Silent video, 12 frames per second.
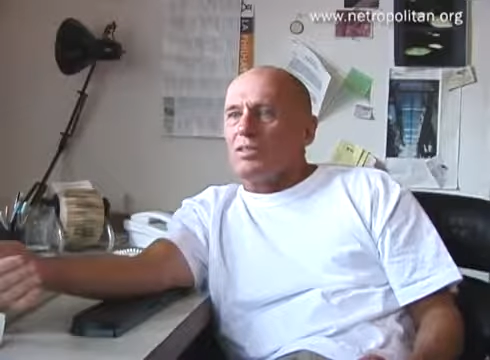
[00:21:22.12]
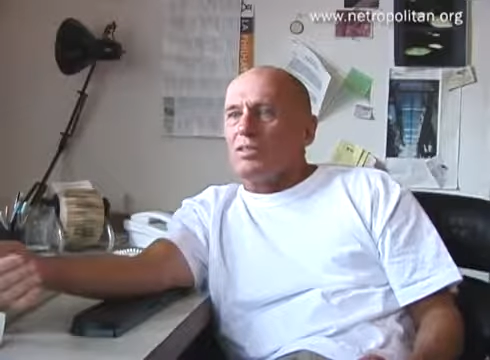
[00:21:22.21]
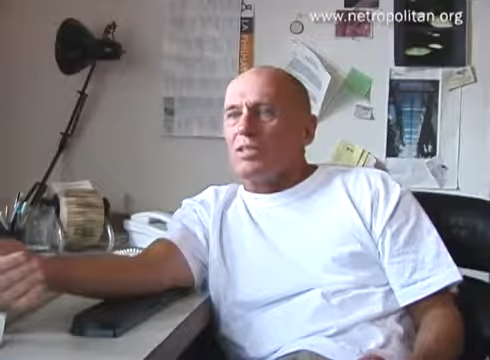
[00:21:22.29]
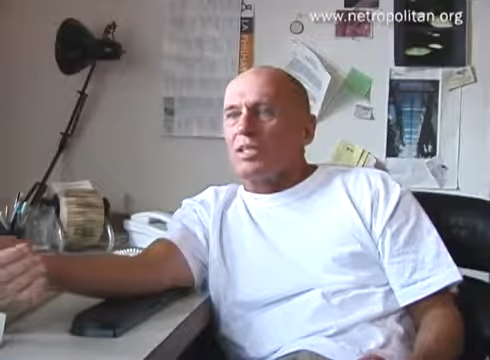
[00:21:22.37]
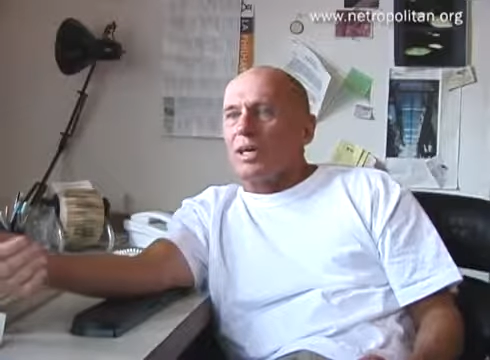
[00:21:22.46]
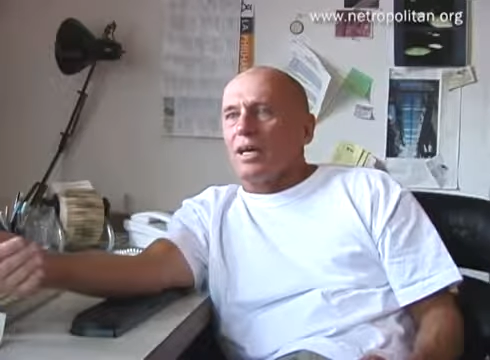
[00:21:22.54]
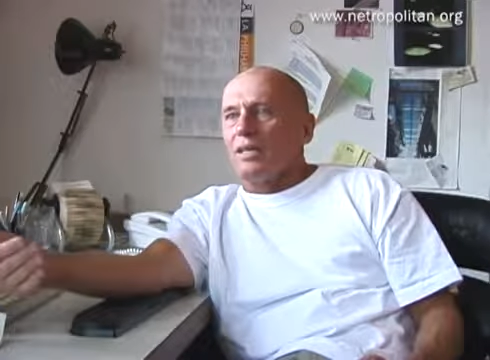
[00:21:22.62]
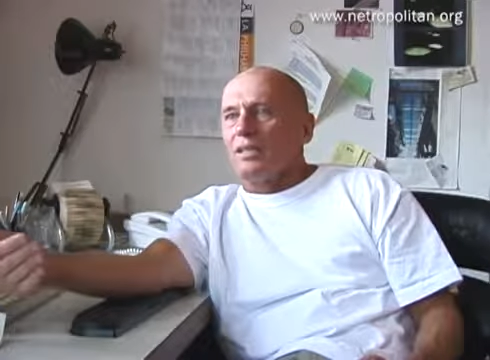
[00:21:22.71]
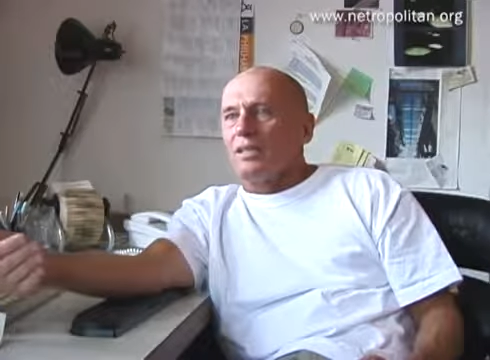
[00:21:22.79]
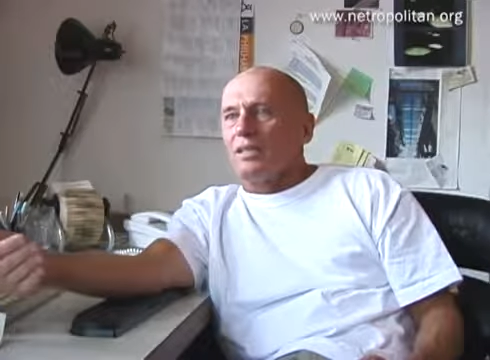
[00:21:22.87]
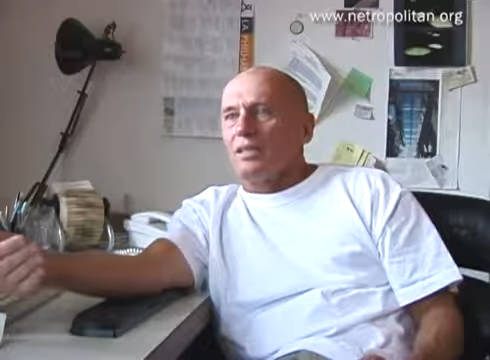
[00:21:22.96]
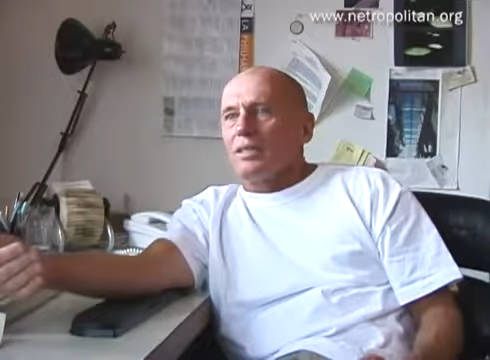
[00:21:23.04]
look at,
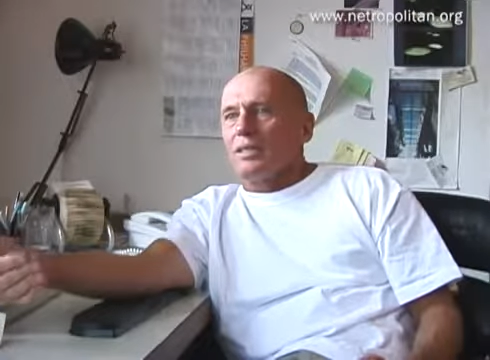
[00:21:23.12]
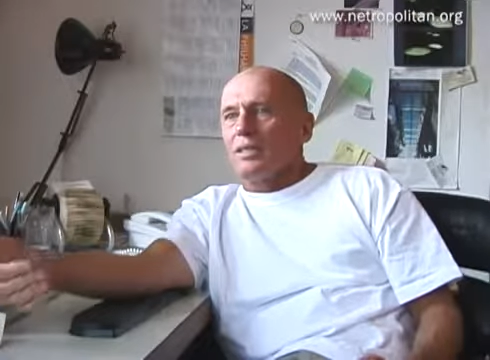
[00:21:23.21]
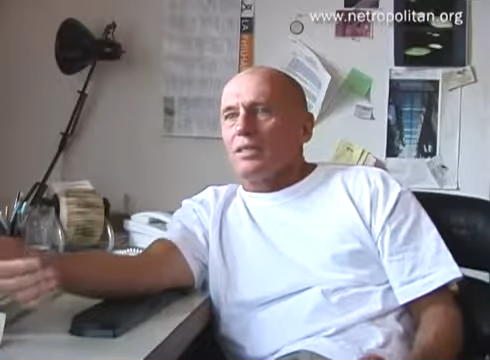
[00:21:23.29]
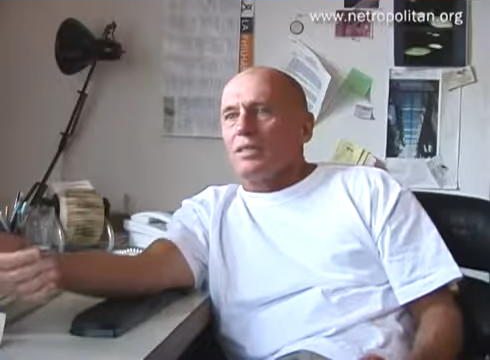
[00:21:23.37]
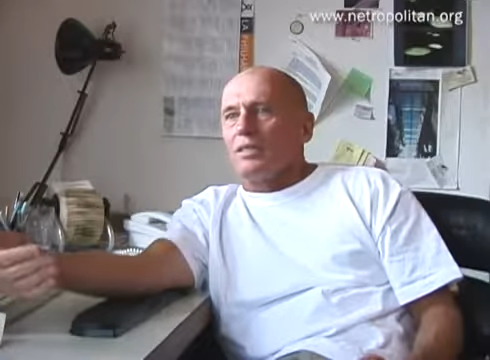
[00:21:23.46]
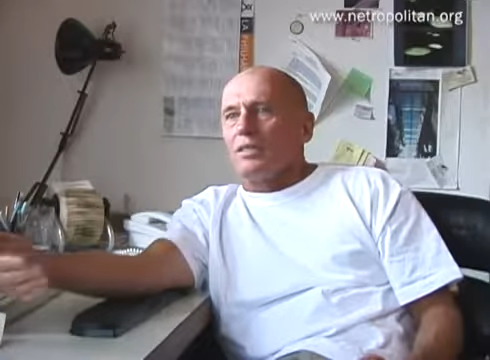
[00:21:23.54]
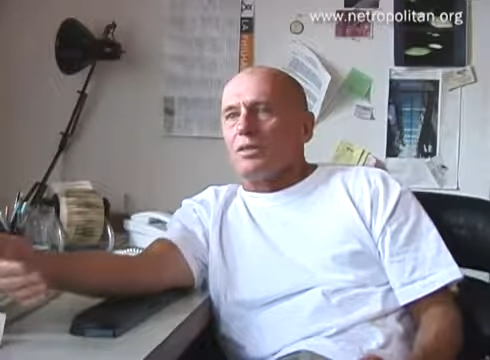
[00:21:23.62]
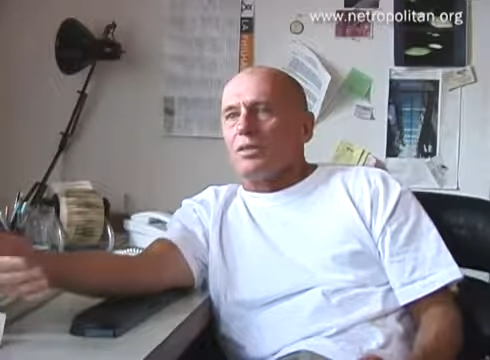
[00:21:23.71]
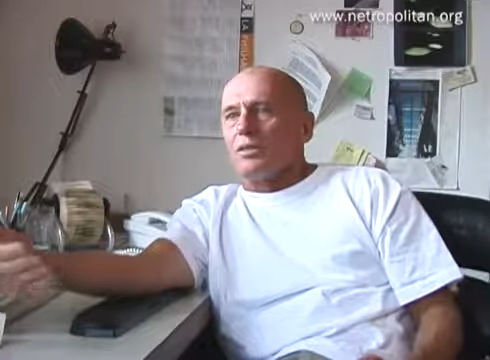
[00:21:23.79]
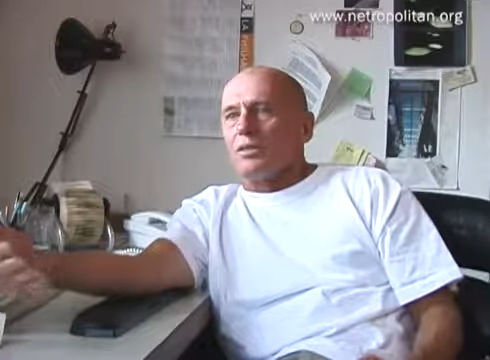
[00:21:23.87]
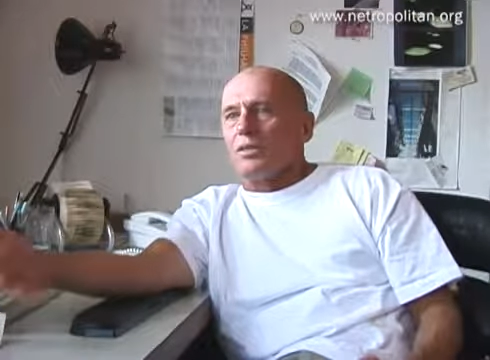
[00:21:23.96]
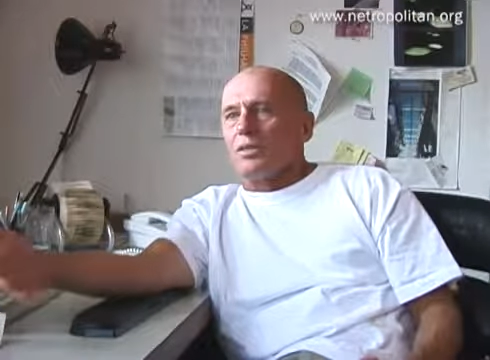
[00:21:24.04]
you know,